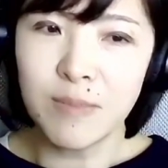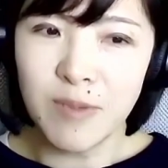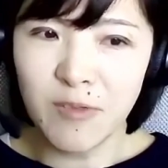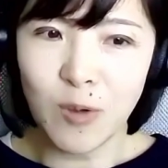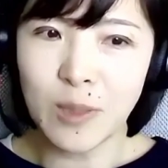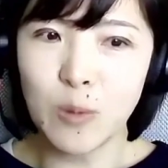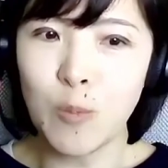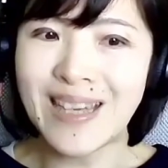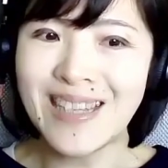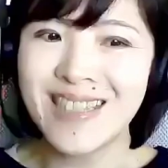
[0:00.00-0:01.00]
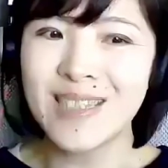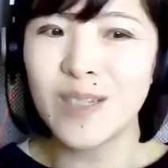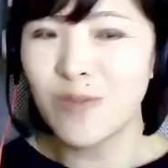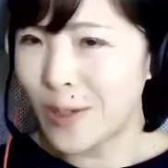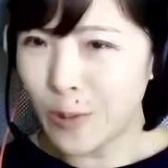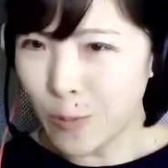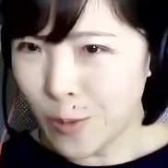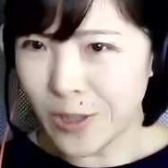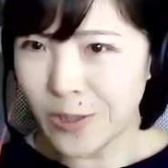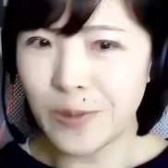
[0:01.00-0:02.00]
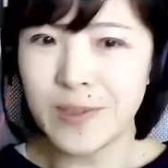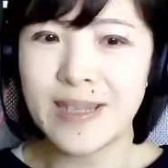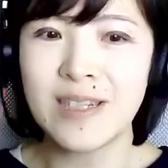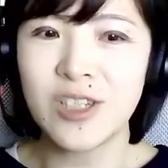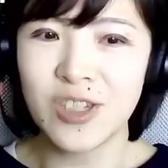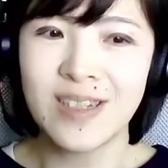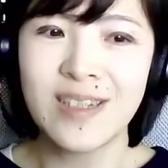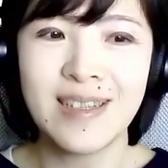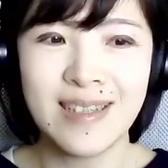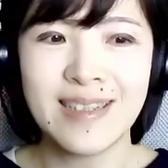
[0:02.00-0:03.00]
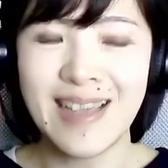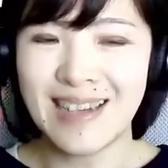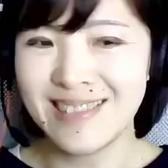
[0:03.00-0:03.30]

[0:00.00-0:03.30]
avoided waste, avoided water usage. Yeah.